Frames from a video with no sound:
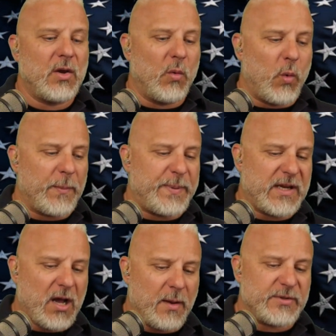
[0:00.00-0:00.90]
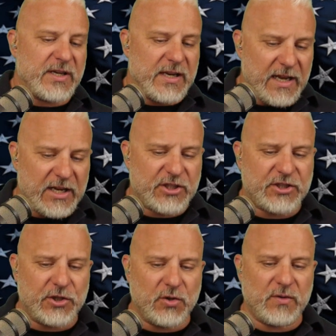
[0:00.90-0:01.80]
What becomes an
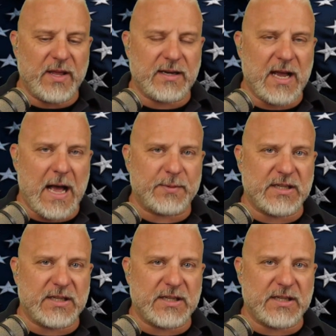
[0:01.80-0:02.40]
issue that cops